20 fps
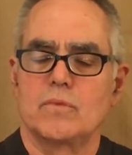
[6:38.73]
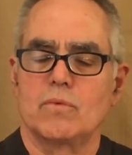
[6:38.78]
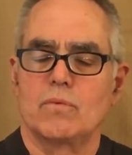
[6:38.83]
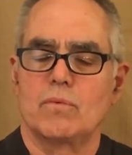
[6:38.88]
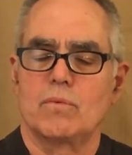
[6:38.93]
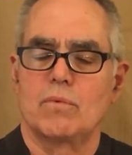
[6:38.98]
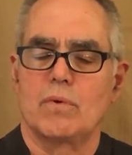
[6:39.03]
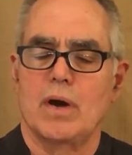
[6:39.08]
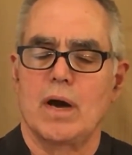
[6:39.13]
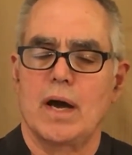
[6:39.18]

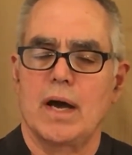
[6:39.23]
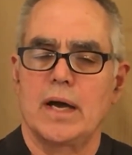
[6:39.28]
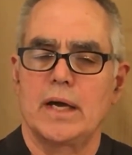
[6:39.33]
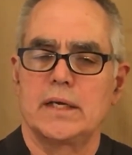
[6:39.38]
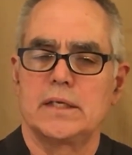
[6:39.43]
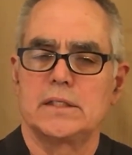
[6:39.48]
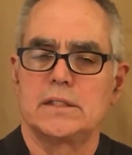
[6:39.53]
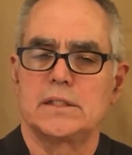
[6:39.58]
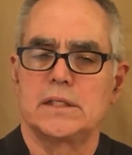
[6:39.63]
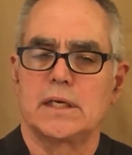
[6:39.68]

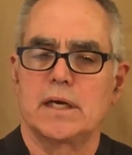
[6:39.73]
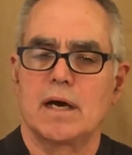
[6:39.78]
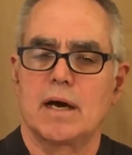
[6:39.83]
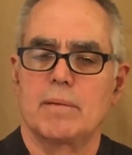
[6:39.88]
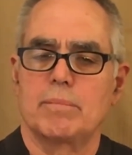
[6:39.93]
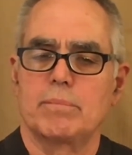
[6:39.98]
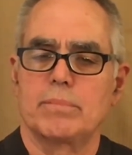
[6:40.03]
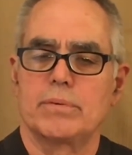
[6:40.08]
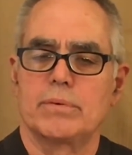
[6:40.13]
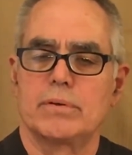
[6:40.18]
Rising
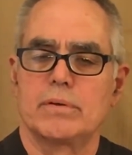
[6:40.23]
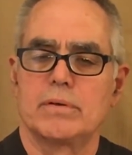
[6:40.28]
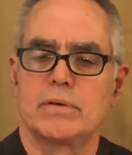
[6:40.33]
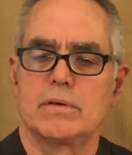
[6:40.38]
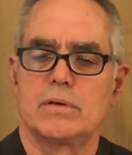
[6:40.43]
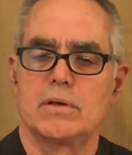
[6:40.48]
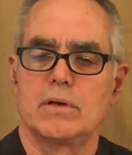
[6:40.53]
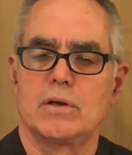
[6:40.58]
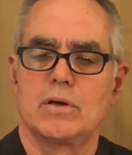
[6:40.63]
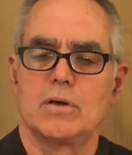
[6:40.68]
up
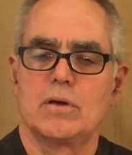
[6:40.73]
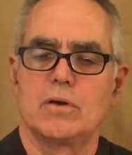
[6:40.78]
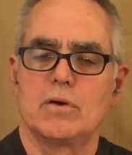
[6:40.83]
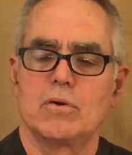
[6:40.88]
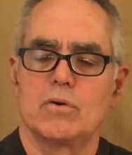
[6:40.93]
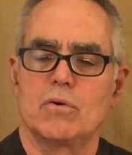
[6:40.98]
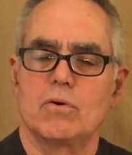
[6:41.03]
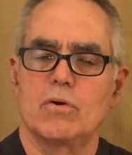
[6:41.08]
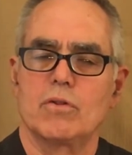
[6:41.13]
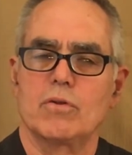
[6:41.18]

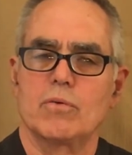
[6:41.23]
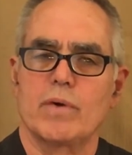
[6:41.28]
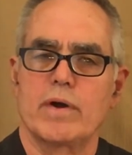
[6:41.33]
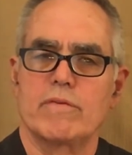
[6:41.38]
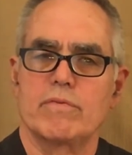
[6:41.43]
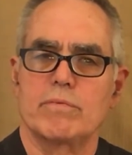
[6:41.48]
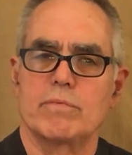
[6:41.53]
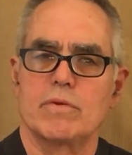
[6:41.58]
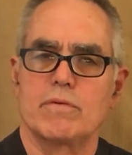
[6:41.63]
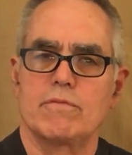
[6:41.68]
all the way
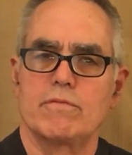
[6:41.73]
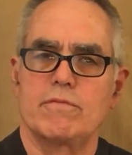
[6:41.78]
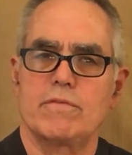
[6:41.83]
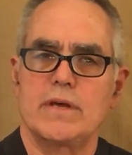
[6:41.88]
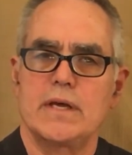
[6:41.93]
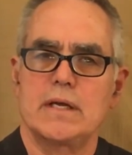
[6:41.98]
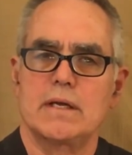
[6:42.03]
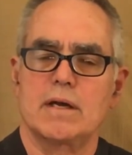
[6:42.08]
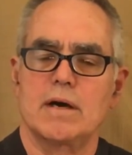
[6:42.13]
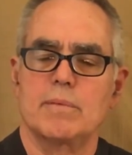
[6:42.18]
from the
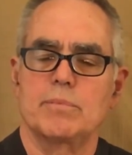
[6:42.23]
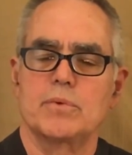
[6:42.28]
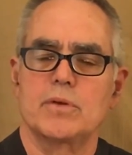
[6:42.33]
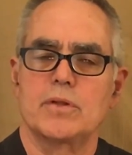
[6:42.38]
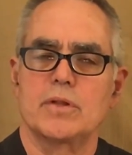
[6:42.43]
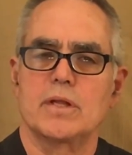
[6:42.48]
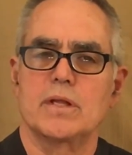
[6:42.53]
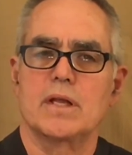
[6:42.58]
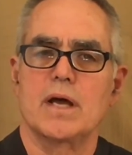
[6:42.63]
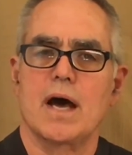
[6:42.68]
feet up to
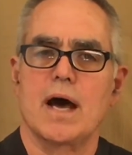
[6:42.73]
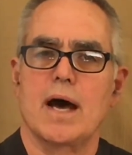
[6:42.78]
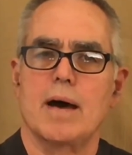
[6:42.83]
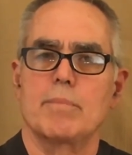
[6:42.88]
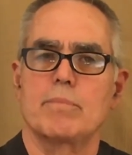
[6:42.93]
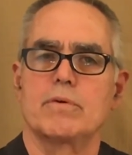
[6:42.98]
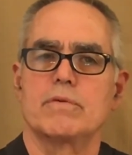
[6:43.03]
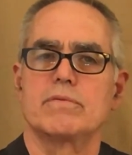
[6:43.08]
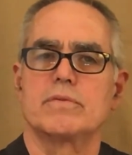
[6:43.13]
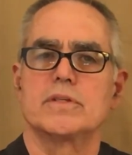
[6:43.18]
the
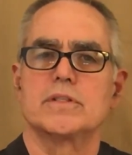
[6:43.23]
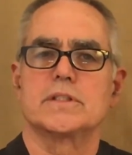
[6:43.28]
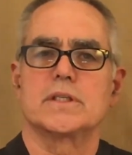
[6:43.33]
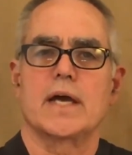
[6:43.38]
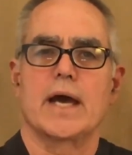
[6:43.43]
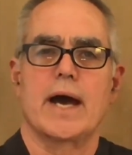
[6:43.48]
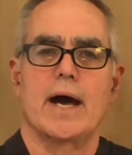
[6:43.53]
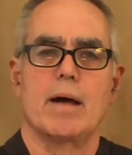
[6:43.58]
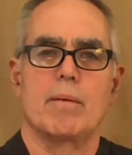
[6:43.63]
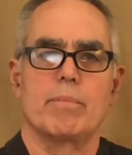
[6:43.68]
top of the
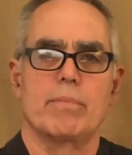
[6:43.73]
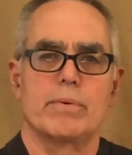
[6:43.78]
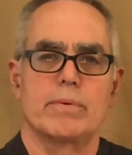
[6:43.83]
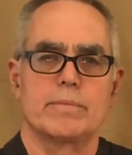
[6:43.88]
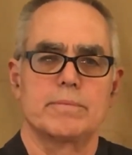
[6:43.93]
scalp.